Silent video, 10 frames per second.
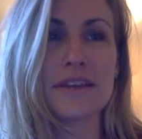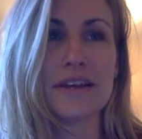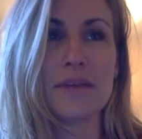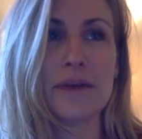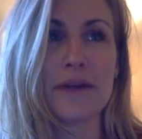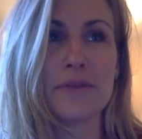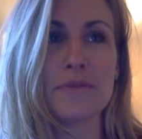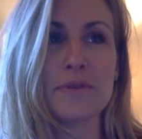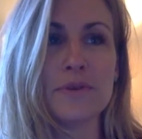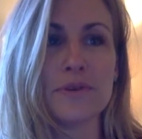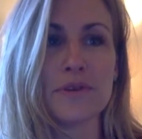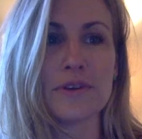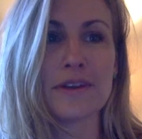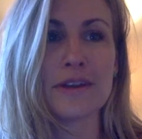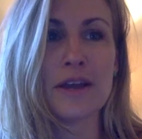about the
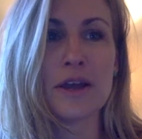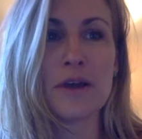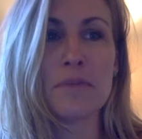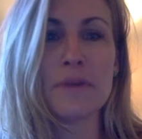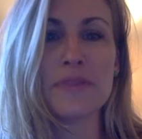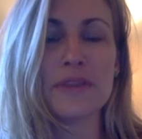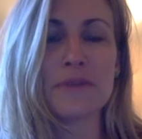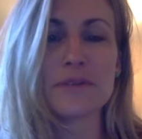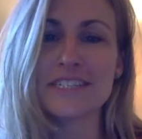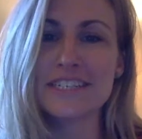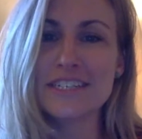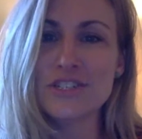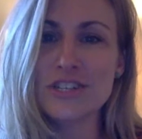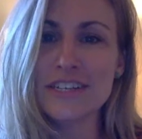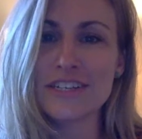moon, but they were
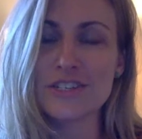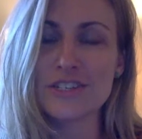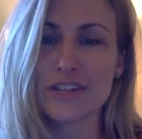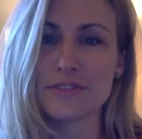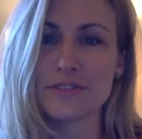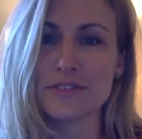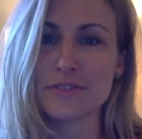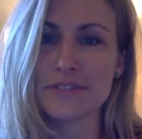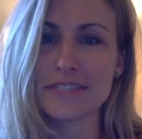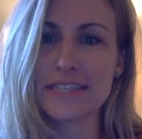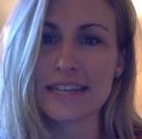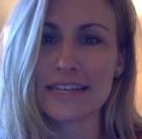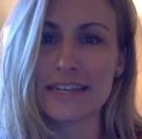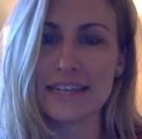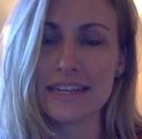teaching each other different
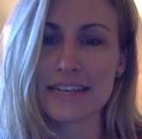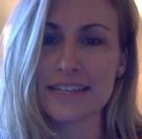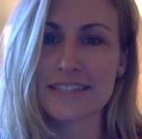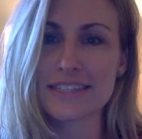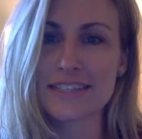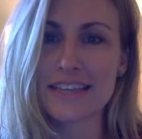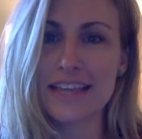techniques.